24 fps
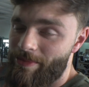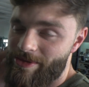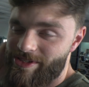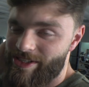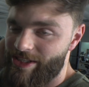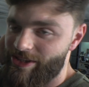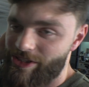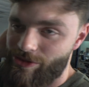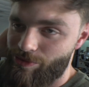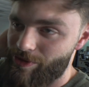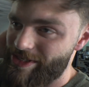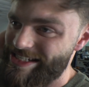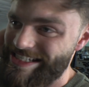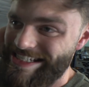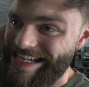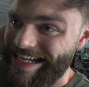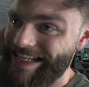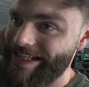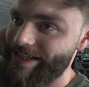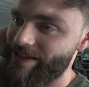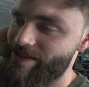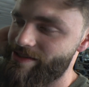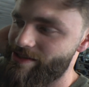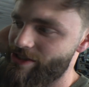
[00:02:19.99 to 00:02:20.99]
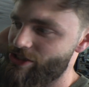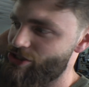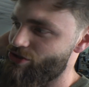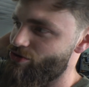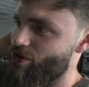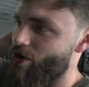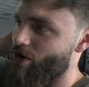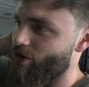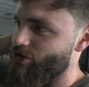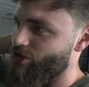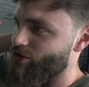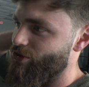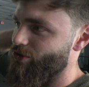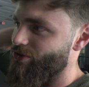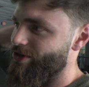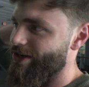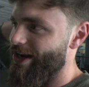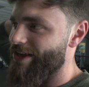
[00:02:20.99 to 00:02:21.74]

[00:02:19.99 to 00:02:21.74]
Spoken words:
He's like this ridiculously strong dude,